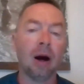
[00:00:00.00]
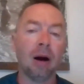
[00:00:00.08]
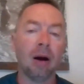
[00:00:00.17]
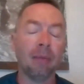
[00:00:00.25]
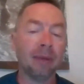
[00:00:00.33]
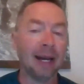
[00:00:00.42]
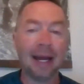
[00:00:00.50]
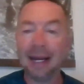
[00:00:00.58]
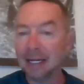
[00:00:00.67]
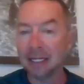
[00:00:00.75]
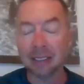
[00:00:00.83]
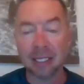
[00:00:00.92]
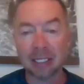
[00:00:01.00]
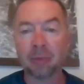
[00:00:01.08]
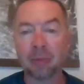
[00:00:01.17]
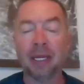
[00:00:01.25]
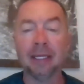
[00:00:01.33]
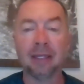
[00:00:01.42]
I didn't
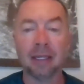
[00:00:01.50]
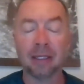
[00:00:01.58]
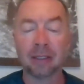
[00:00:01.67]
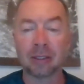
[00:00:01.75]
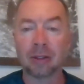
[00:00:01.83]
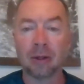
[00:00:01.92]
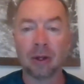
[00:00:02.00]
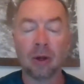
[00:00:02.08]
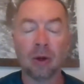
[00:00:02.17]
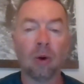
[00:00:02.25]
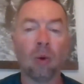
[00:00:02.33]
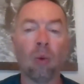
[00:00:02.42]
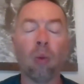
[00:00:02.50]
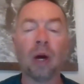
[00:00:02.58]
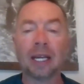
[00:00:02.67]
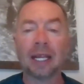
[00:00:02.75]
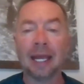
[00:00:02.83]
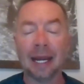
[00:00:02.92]
anticipate this.
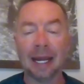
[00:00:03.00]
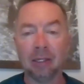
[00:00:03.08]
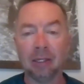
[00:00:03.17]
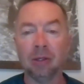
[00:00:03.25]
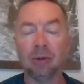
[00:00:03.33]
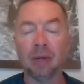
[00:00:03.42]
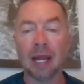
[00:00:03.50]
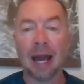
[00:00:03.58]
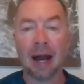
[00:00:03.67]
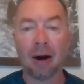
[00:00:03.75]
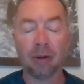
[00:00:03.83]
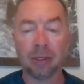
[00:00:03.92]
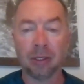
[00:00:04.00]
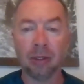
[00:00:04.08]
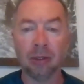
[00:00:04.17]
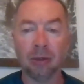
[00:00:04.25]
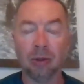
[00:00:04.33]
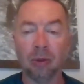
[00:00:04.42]
What can I do now
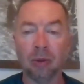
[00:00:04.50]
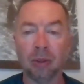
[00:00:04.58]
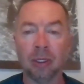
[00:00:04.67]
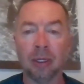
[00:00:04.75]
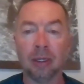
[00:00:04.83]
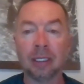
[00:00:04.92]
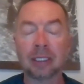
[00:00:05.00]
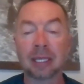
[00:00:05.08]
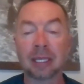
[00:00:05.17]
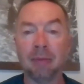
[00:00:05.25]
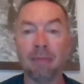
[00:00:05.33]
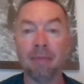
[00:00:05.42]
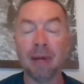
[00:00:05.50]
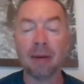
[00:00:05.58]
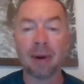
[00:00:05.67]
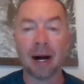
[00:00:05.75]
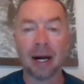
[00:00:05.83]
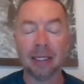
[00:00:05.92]
to, let's say,
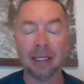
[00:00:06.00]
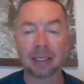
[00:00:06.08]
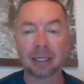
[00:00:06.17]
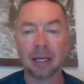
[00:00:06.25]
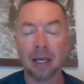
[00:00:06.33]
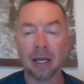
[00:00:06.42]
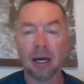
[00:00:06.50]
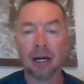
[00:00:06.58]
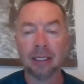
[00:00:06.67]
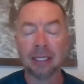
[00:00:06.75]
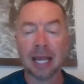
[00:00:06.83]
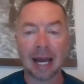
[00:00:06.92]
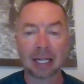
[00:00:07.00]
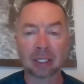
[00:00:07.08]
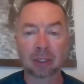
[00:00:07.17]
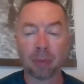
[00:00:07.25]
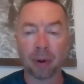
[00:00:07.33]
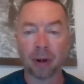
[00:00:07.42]
minimize a
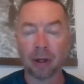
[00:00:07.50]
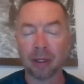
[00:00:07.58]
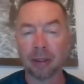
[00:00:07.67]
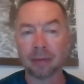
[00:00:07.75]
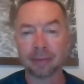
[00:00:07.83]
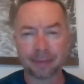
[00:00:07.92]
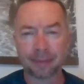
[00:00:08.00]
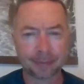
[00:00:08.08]
tax burden?